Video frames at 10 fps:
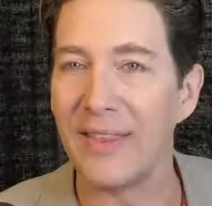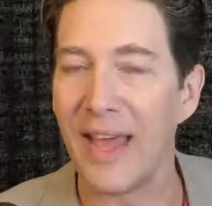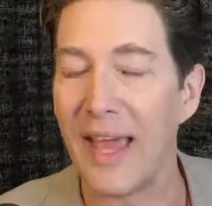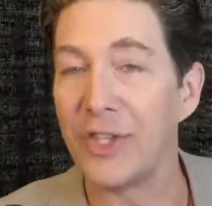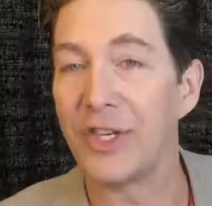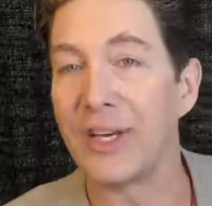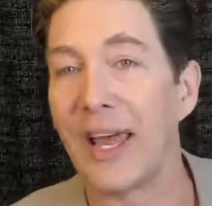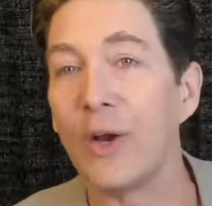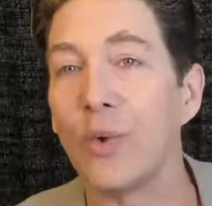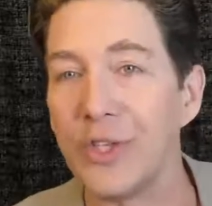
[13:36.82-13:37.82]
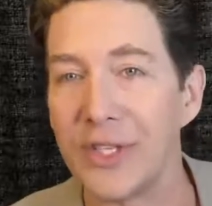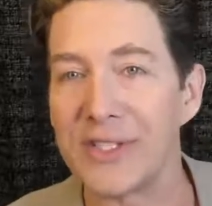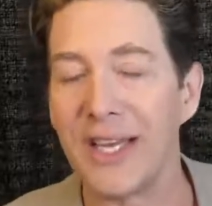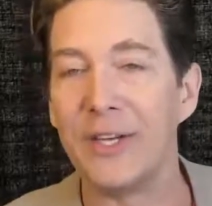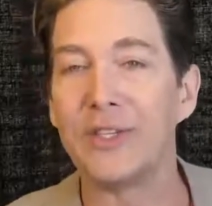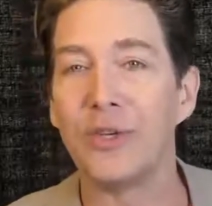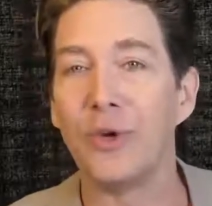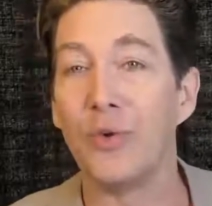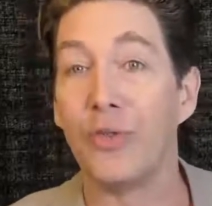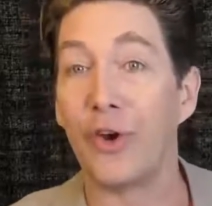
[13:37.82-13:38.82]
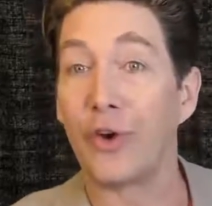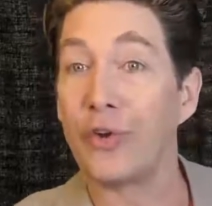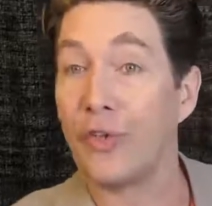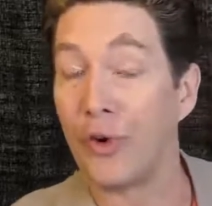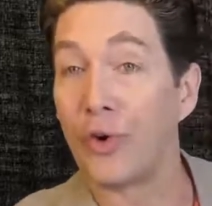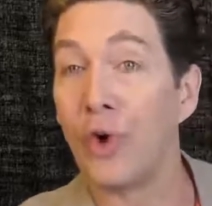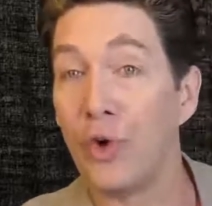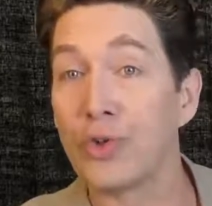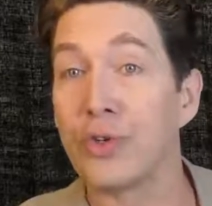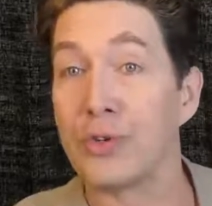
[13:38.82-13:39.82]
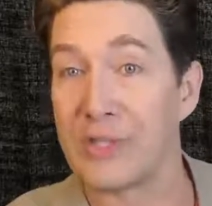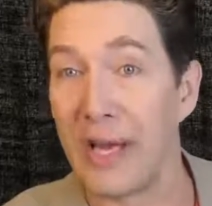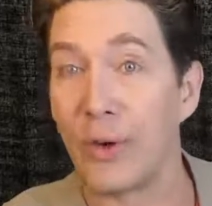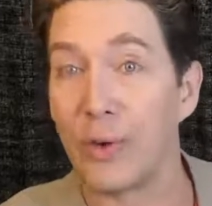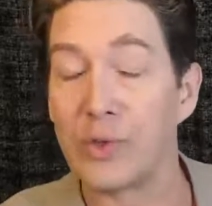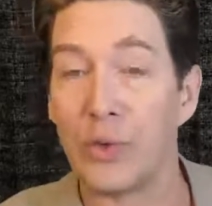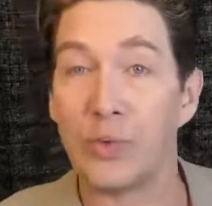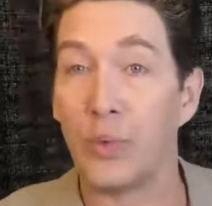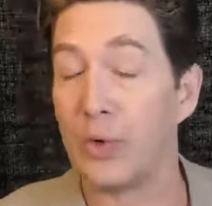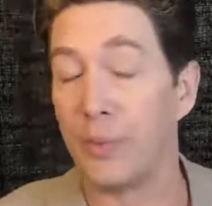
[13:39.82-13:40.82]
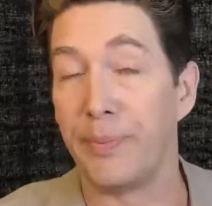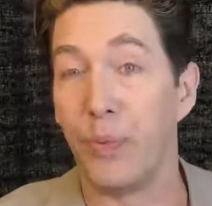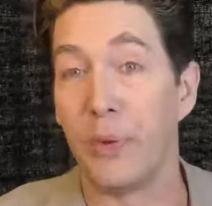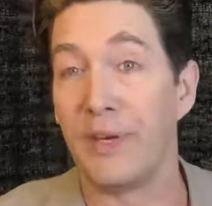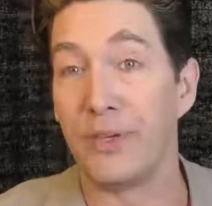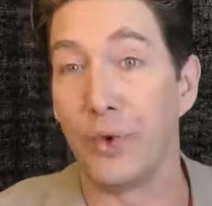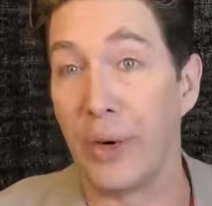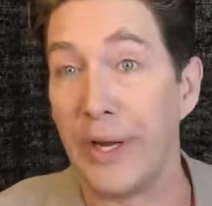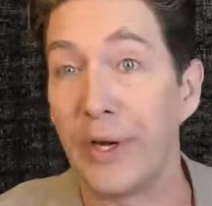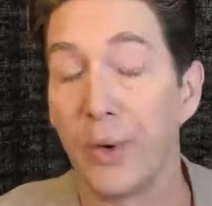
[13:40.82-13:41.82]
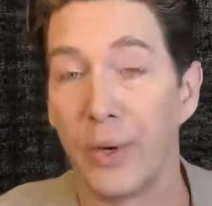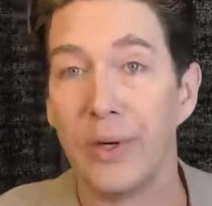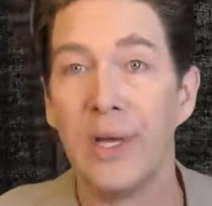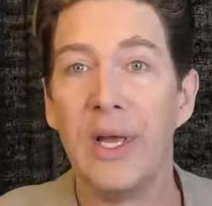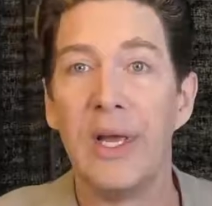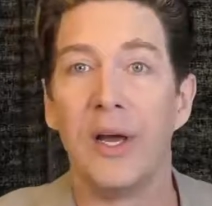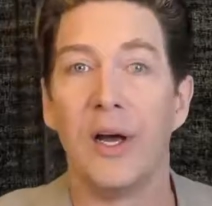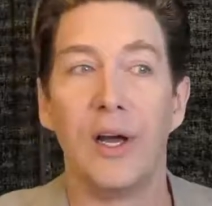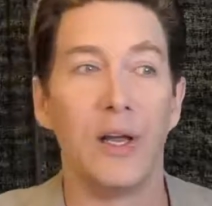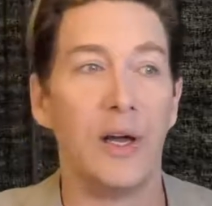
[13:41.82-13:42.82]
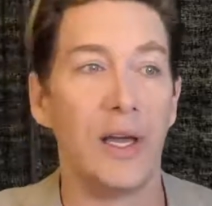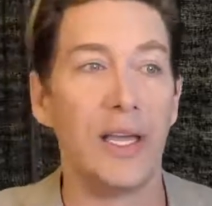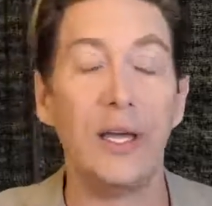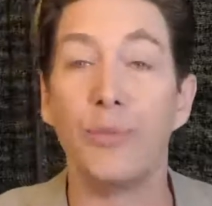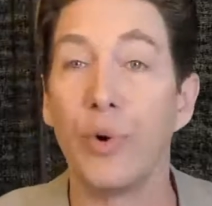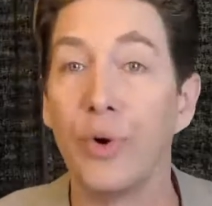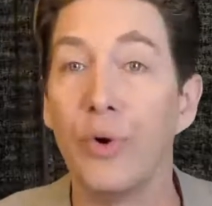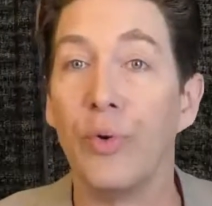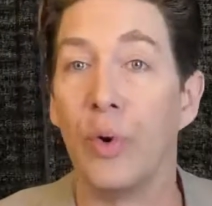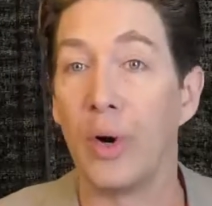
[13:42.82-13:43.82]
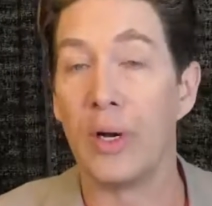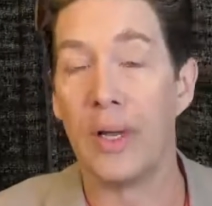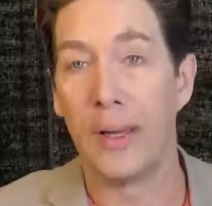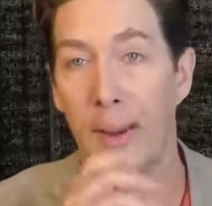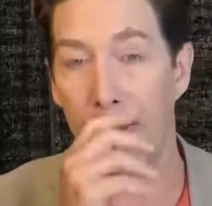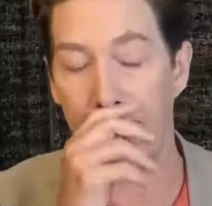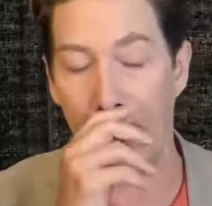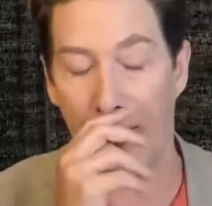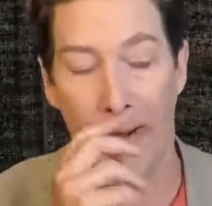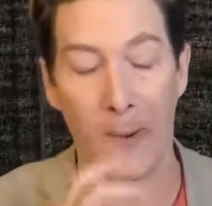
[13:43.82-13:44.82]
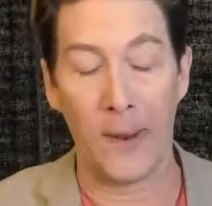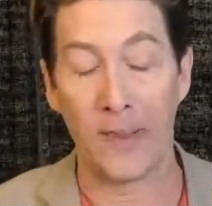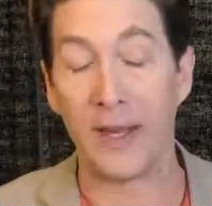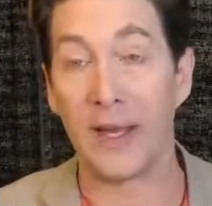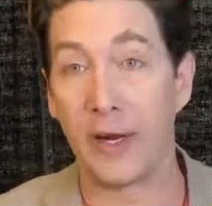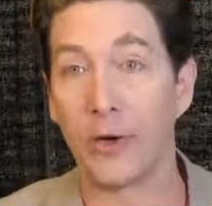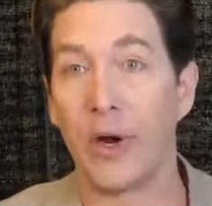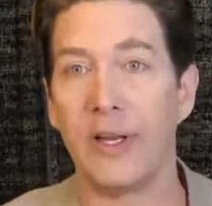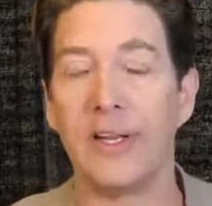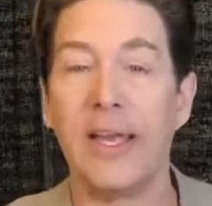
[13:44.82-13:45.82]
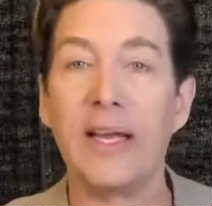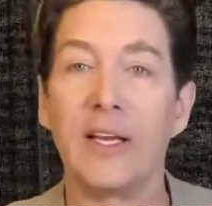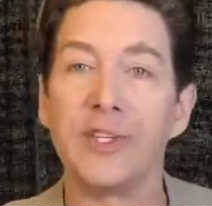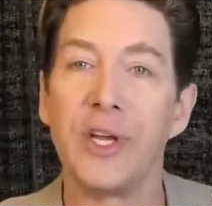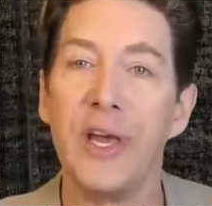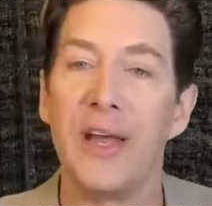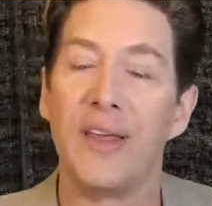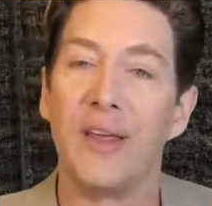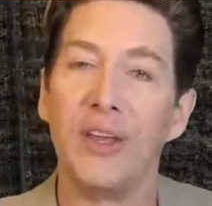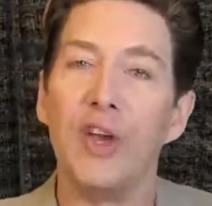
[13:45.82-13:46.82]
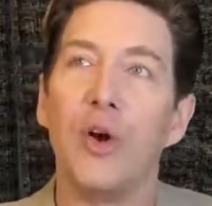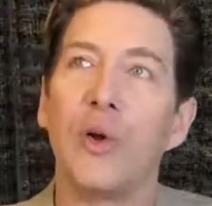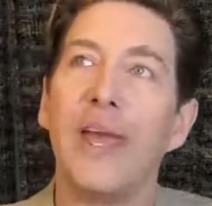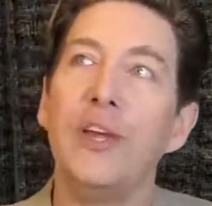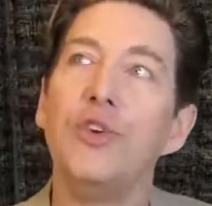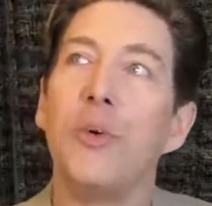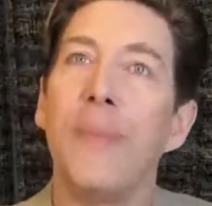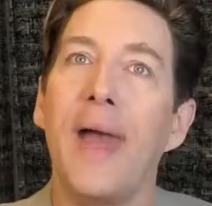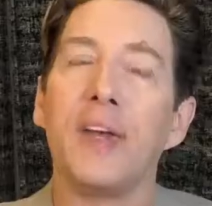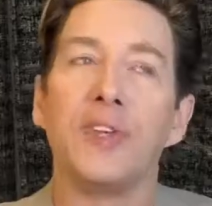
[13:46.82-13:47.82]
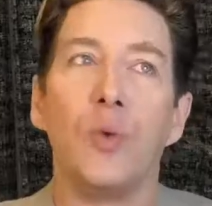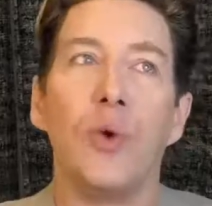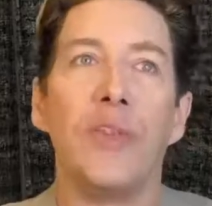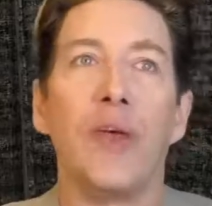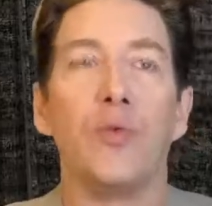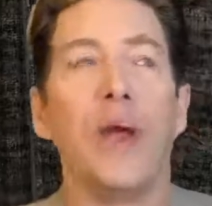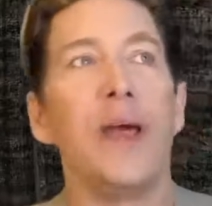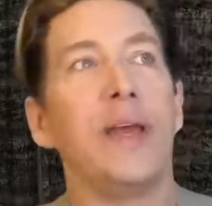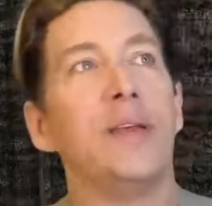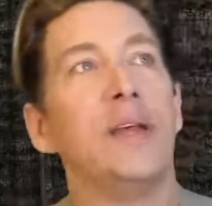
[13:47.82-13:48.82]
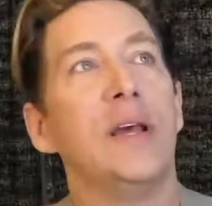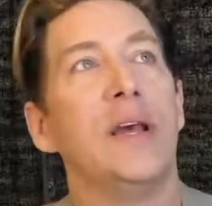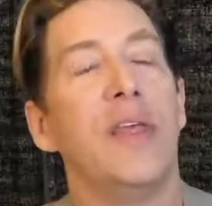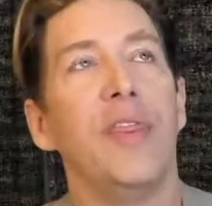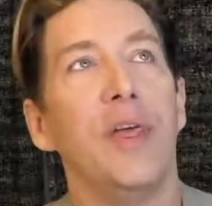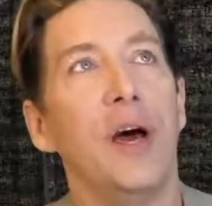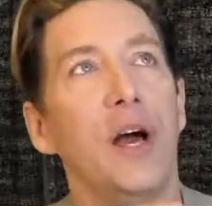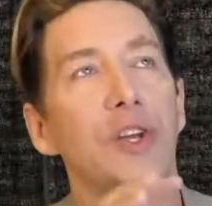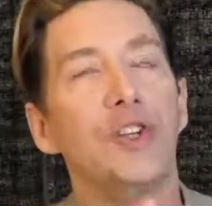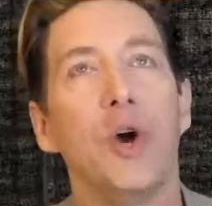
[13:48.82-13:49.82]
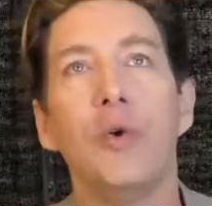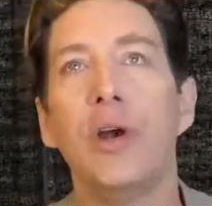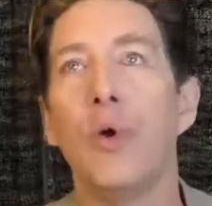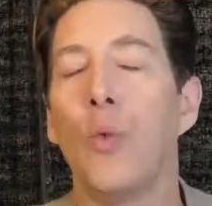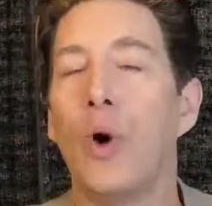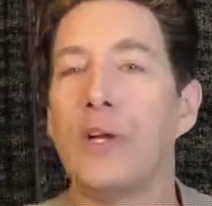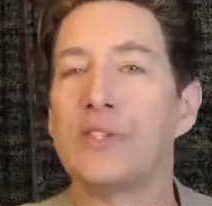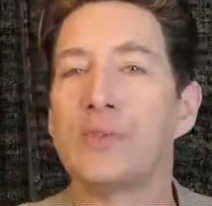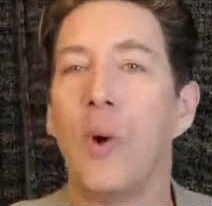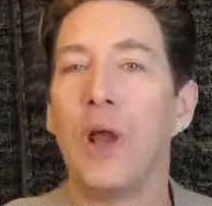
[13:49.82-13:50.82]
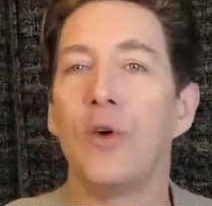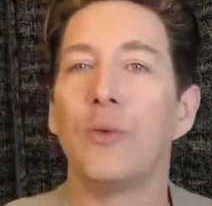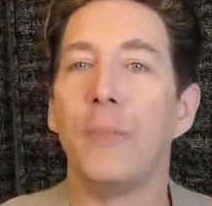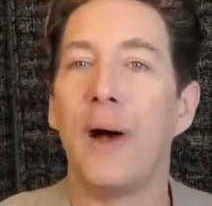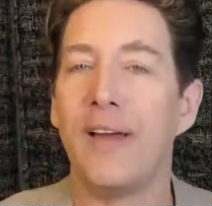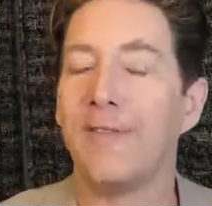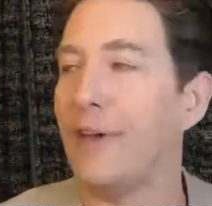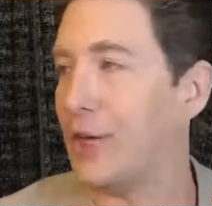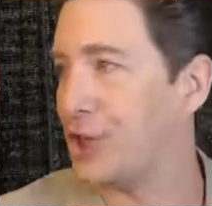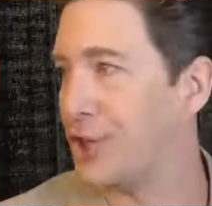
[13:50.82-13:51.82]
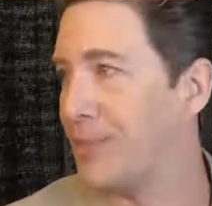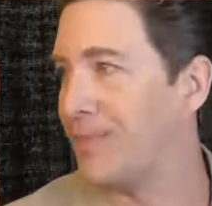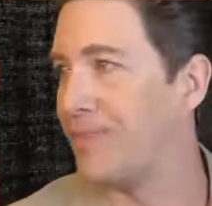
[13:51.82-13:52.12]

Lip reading: ancient languages into their culture's language, which would have been Greek or Hebrew or, you know, and then later on into English, you know, can you imagine when they read Jonah was swallowed by a fish,